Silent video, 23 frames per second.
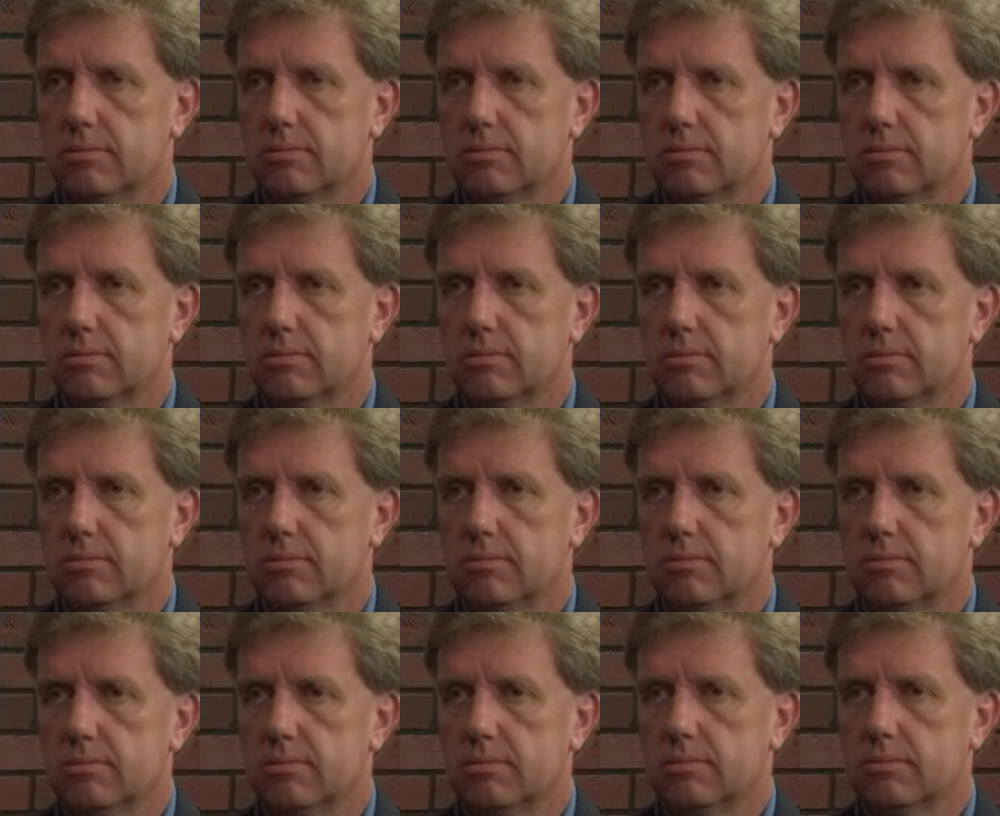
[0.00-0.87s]

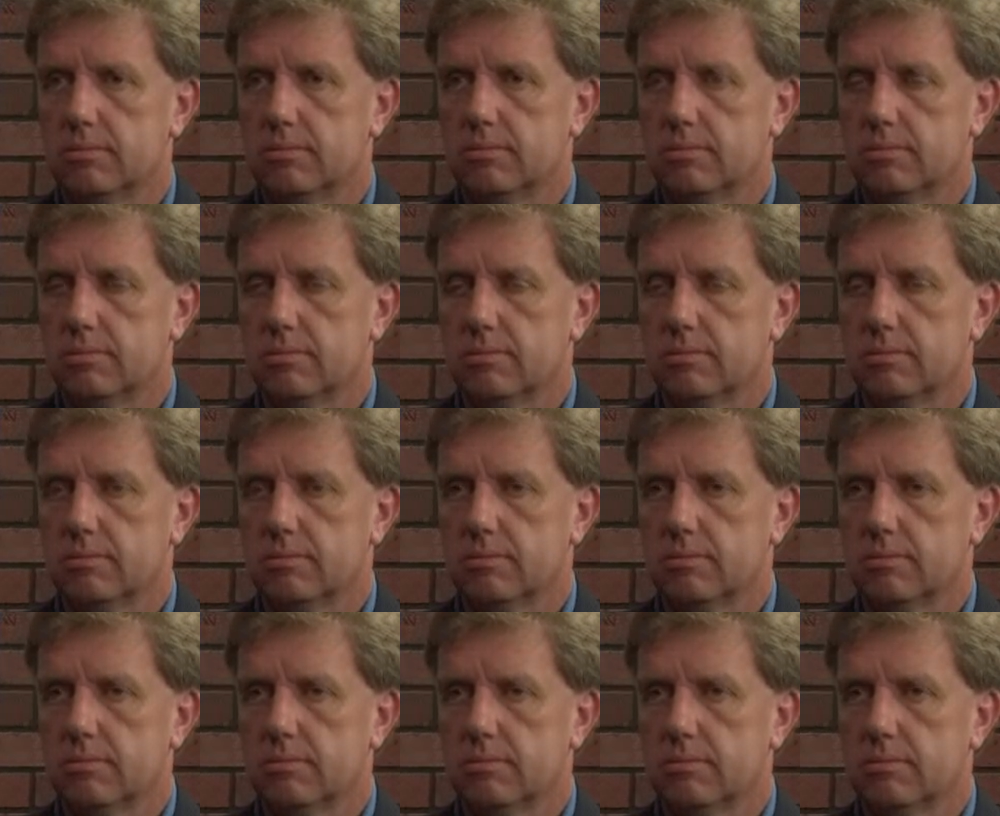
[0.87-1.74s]

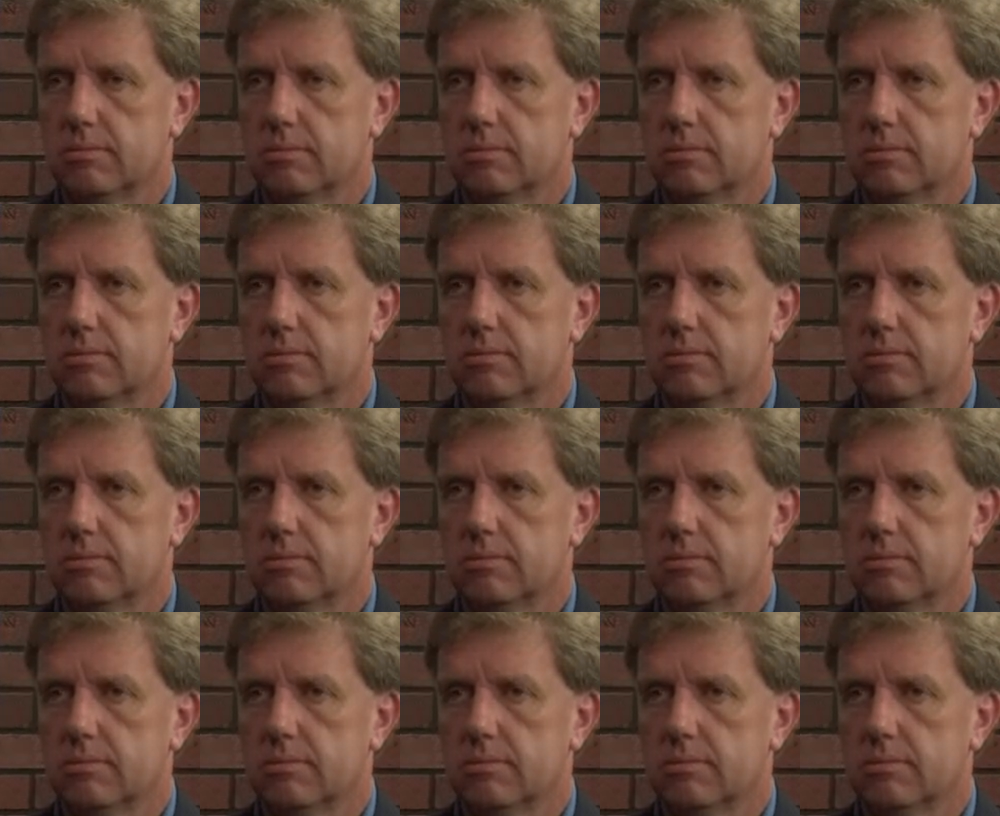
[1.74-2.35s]
No words are spoken by the person on screen.